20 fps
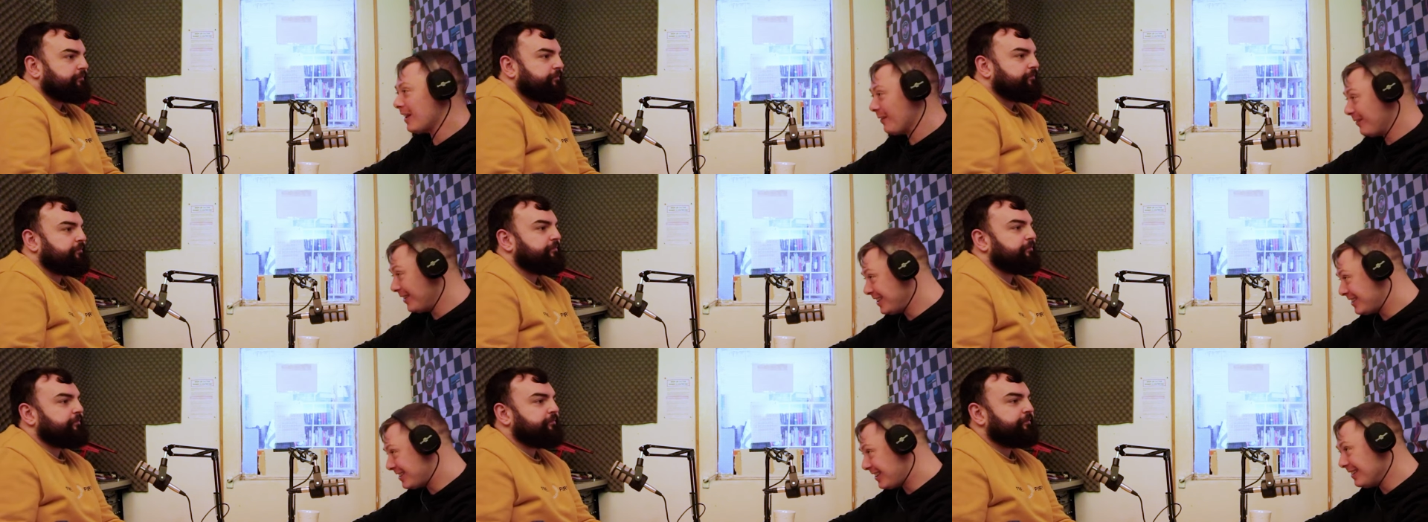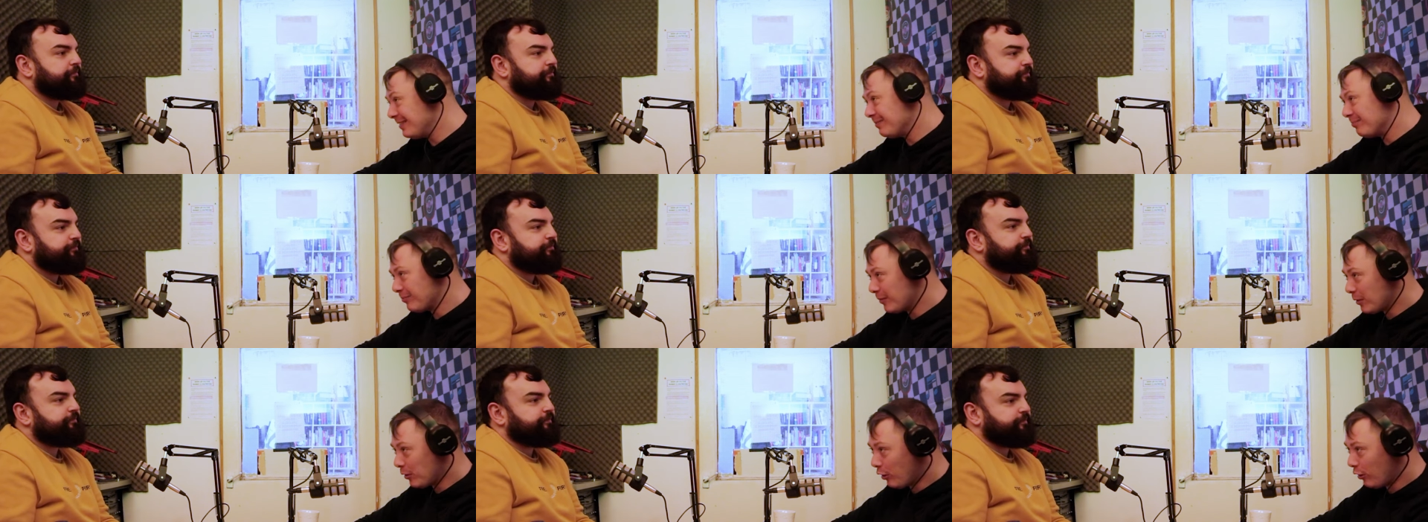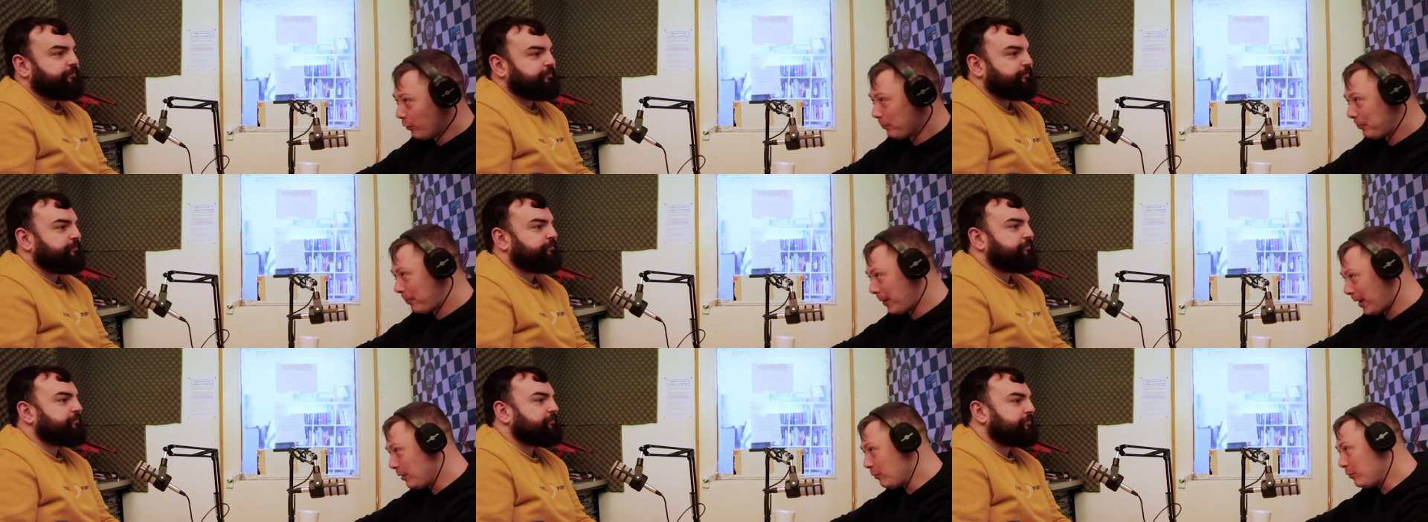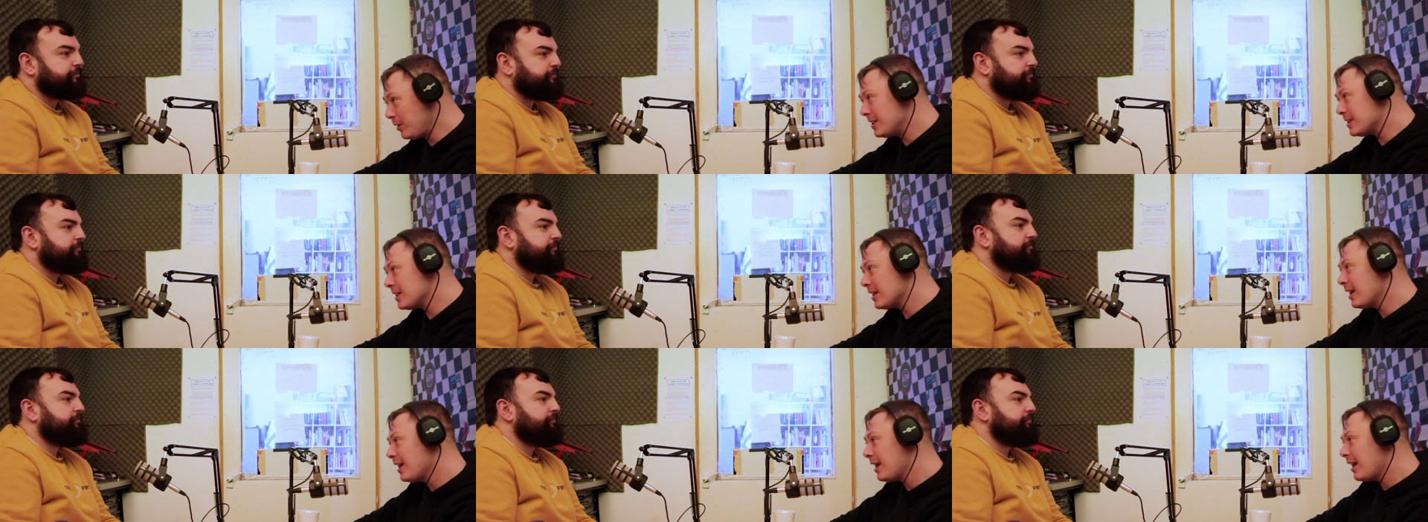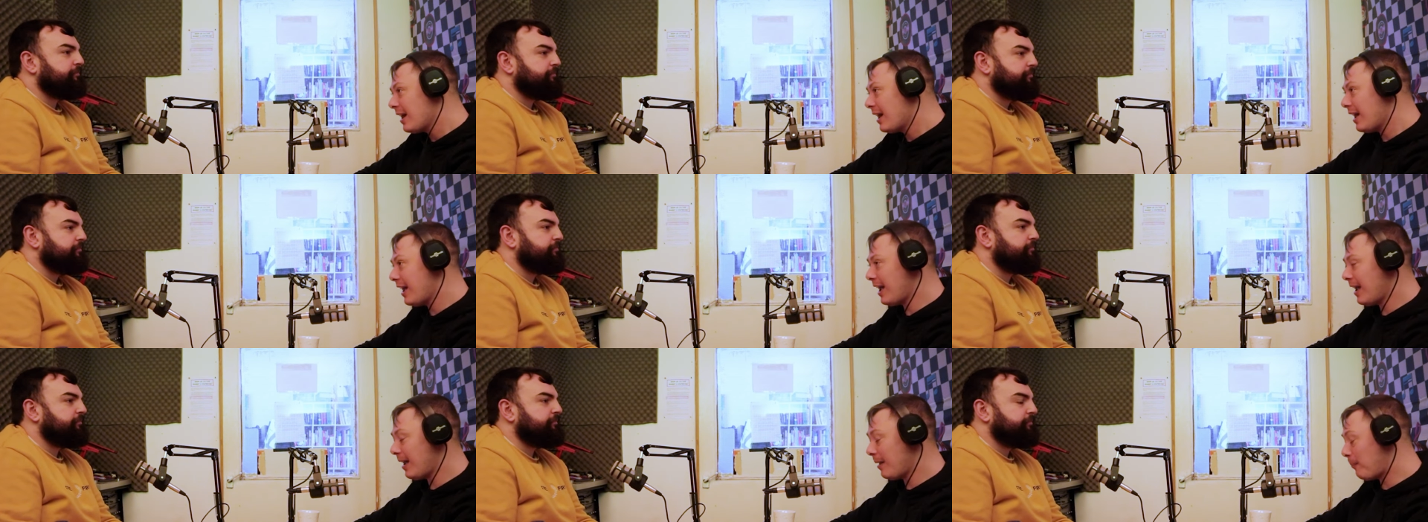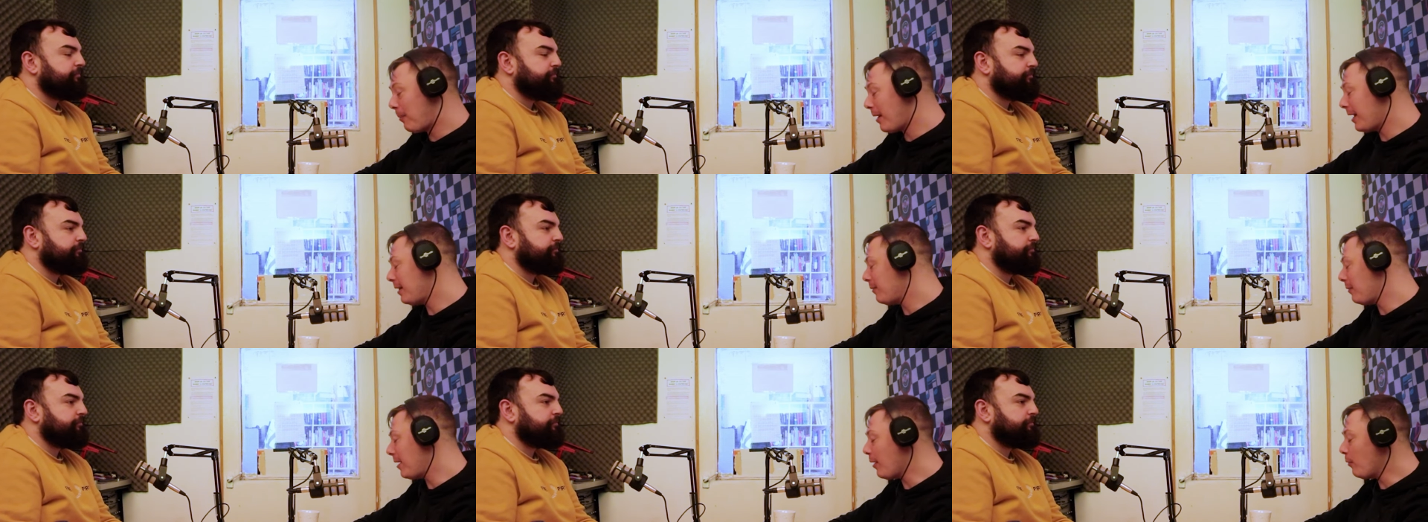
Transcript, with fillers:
Speaker 1: Livingston on penalties. By the way,